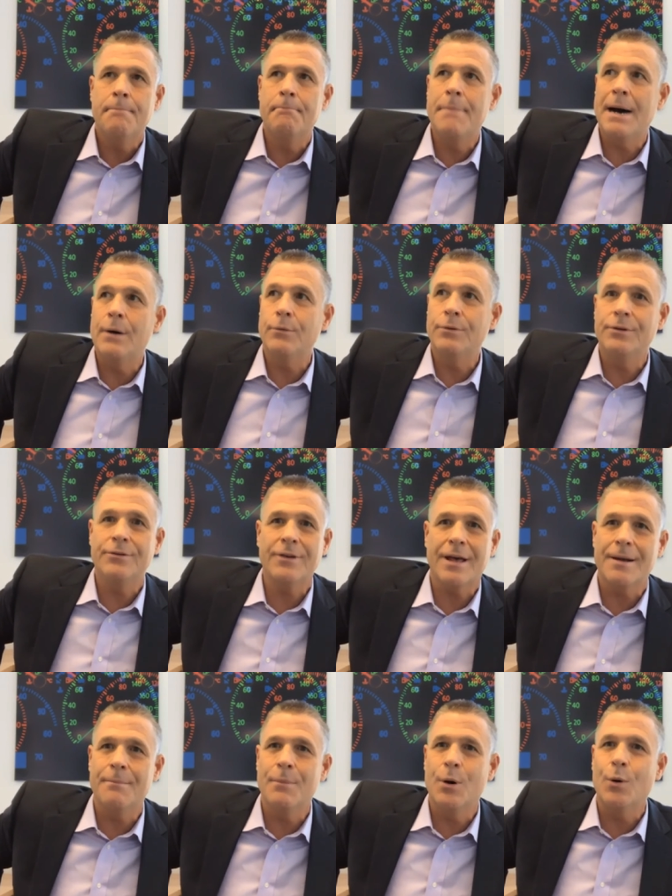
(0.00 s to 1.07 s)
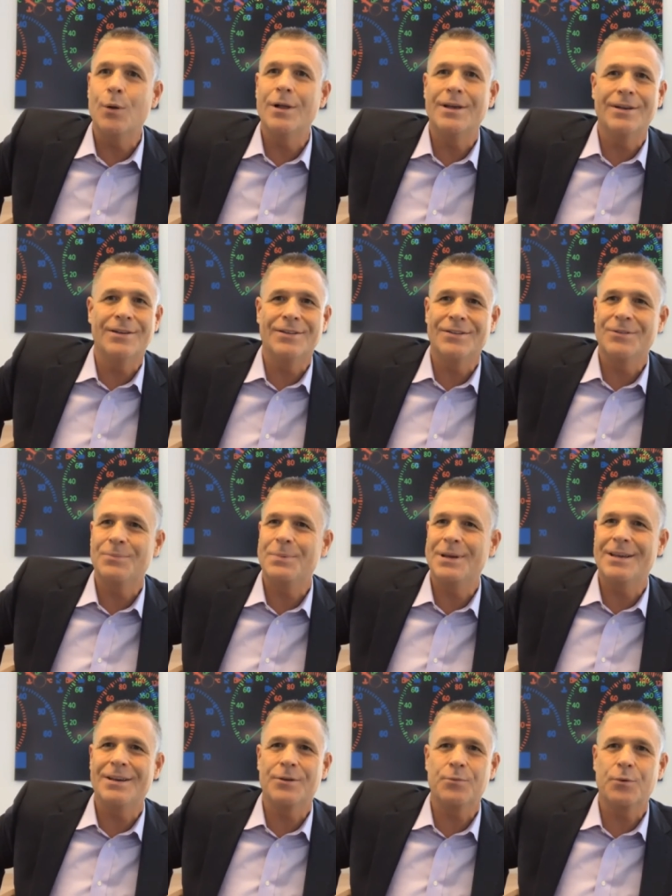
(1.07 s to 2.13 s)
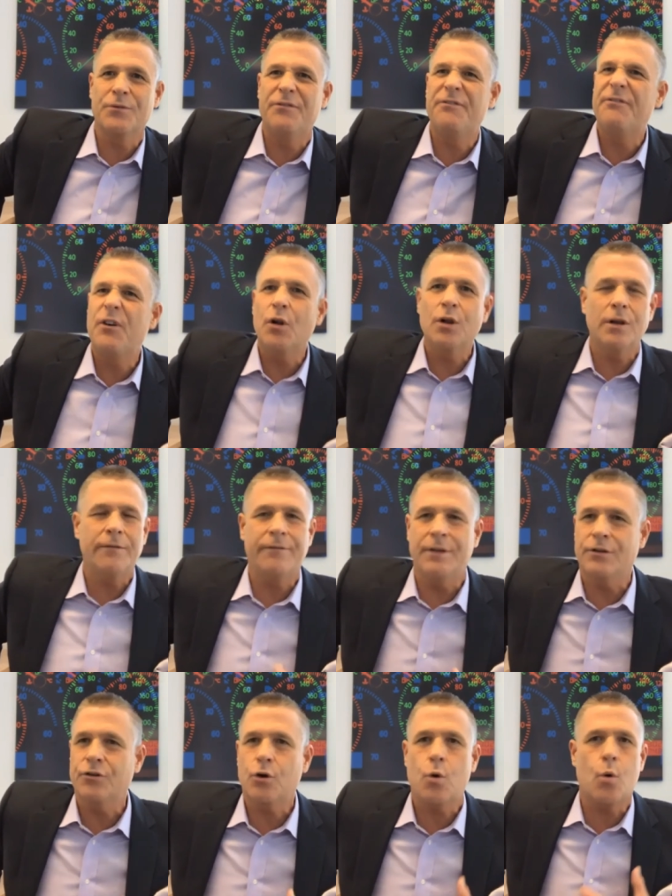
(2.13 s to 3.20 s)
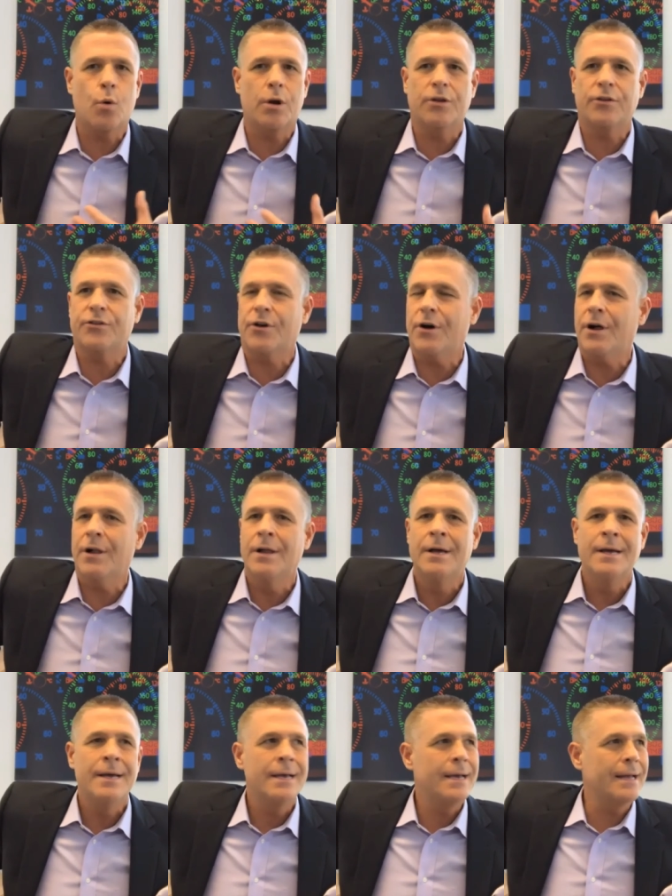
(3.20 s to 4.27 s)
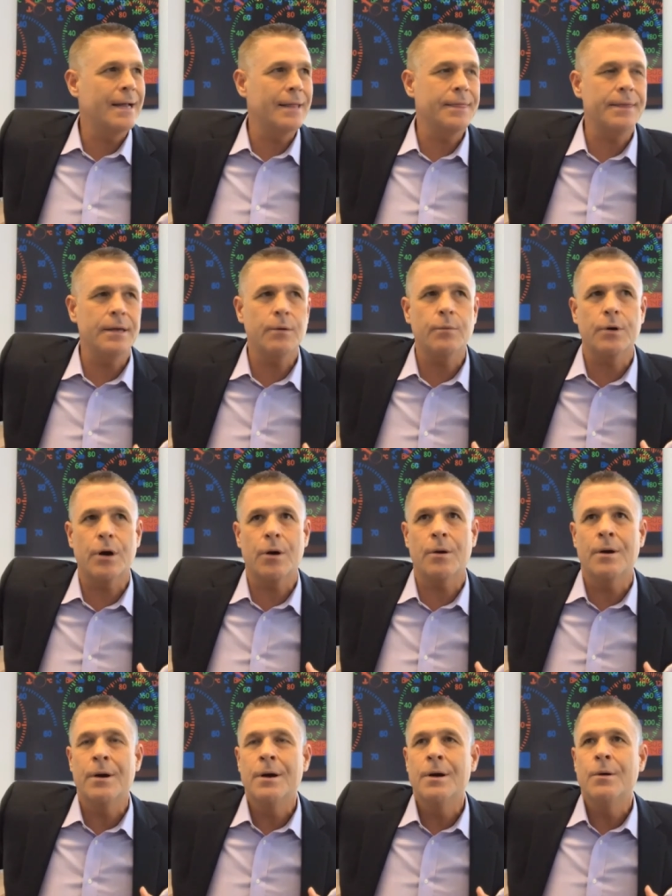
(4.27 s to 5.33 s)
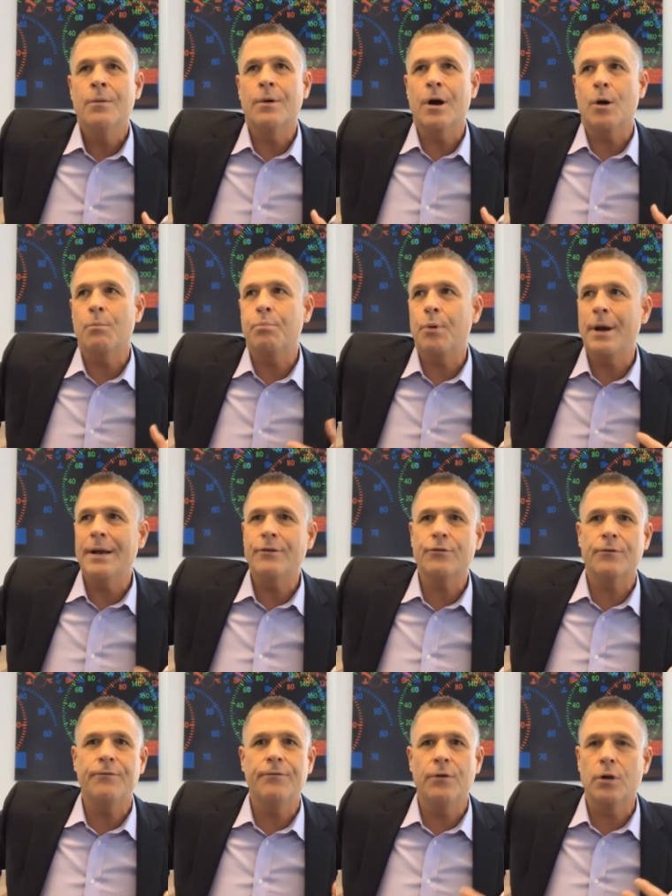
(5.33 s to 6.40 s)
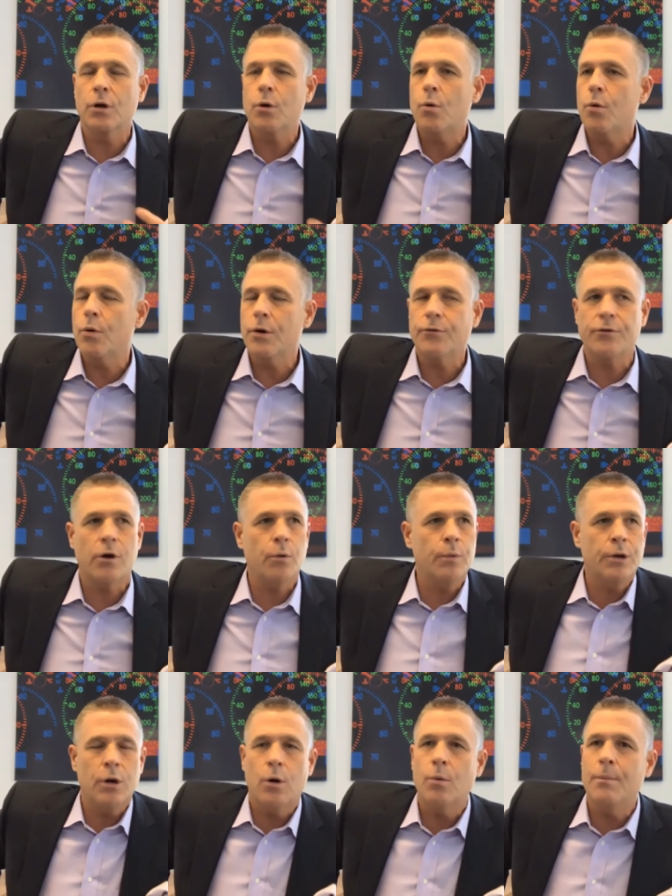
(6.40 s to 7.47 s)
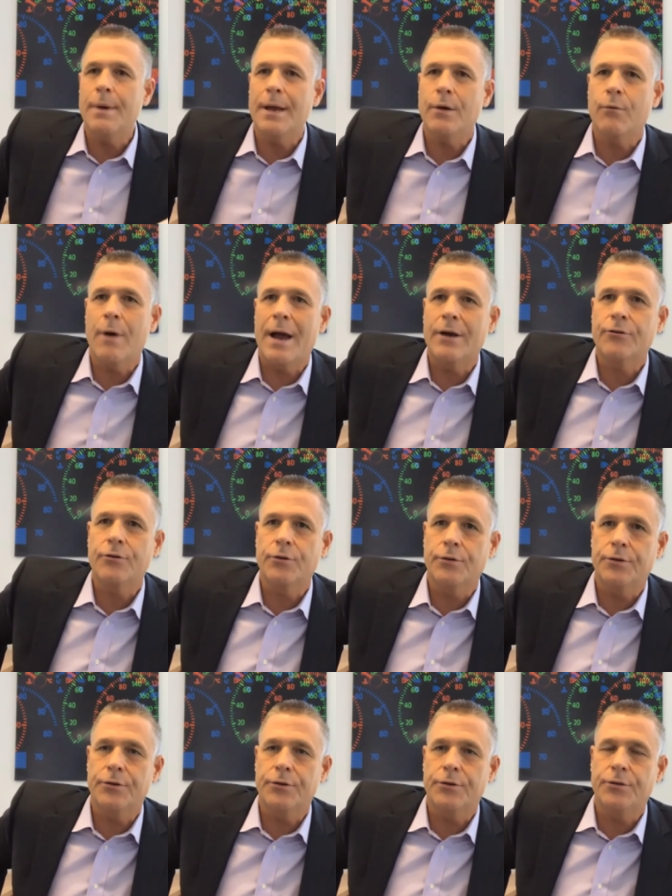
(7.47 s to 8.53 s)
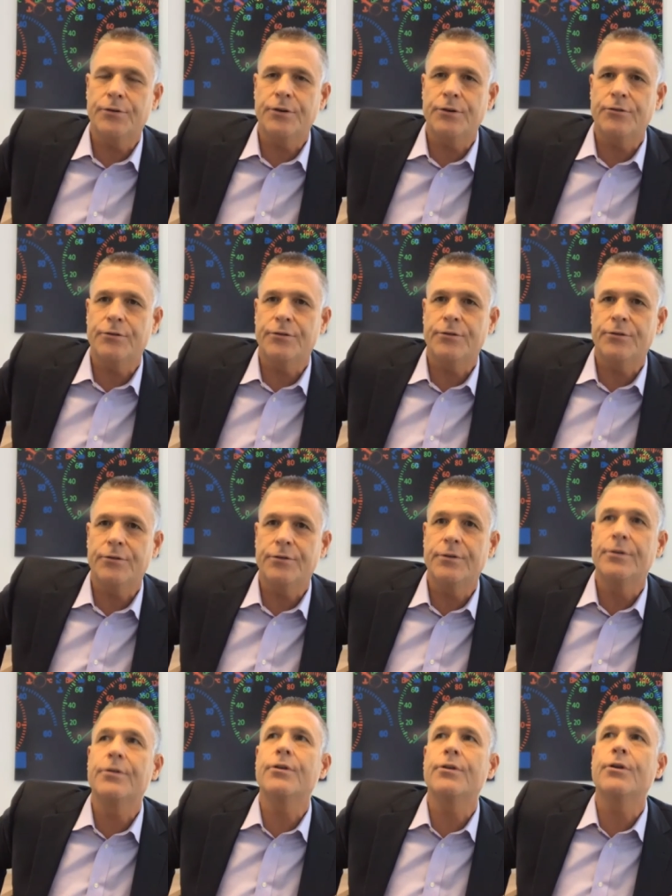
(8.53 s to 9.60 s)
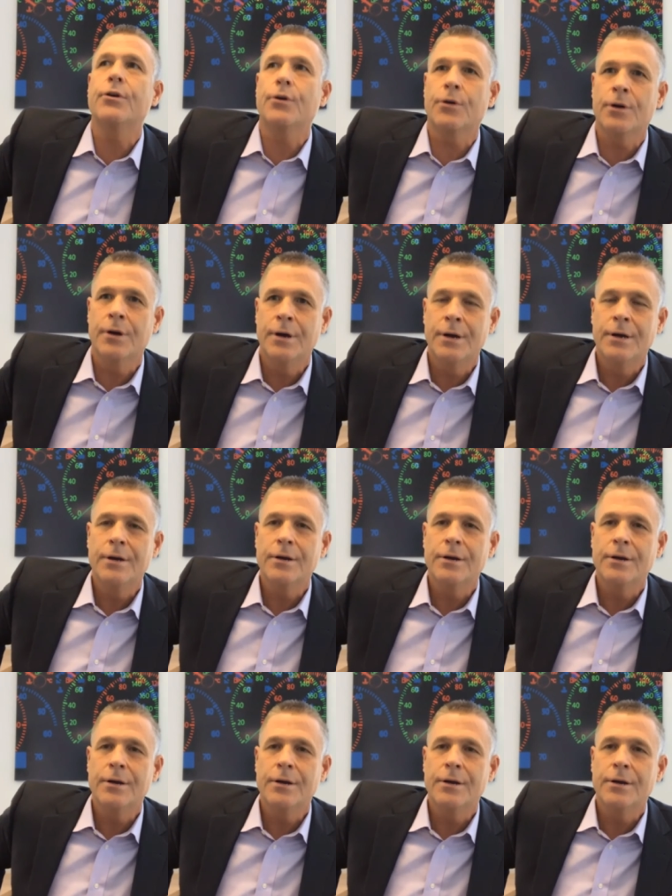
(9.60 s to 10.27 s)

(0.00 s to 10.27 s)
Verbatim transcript: mountains out of molehills mm-hmm. because we're full of this cortisol. Mm-hmm. And I think when our when our brains are full of cortisol, we don't make rational decisions. And to your